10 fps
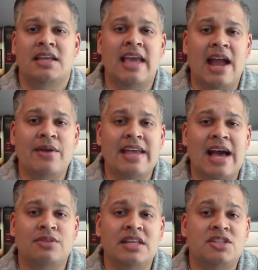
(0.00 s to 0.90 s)
carry
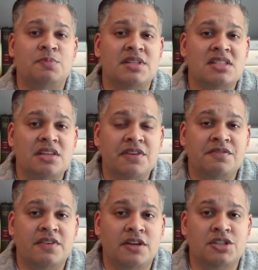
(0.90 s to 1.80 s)
out these
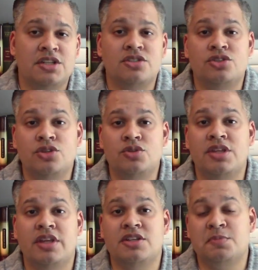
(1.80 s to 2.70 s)
specific functions due
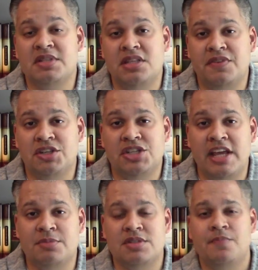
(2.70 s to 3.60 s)
to their specific
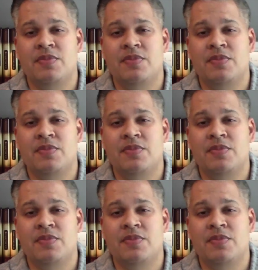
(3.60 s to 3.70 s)
shapes.